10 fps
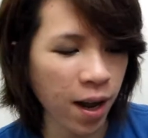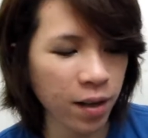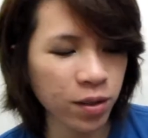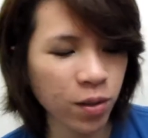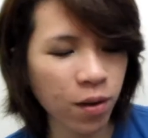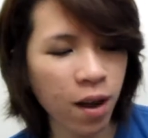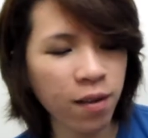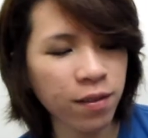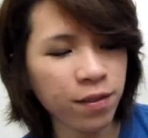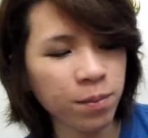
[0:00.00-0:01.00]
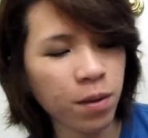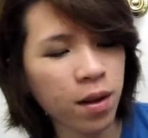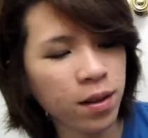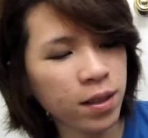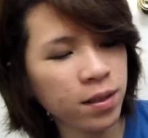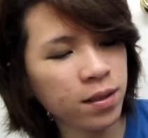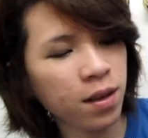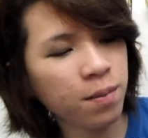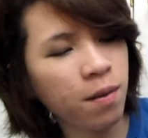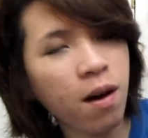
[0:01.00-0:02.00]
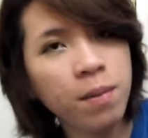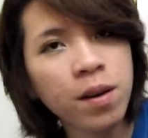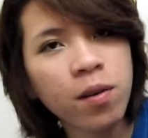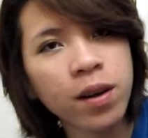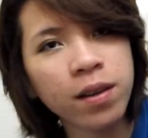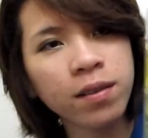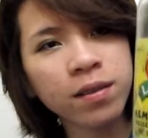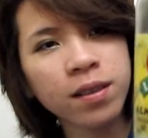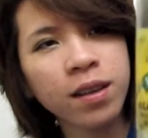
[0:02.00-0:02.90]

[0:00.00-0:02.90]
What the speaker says: And so I bought this almond oil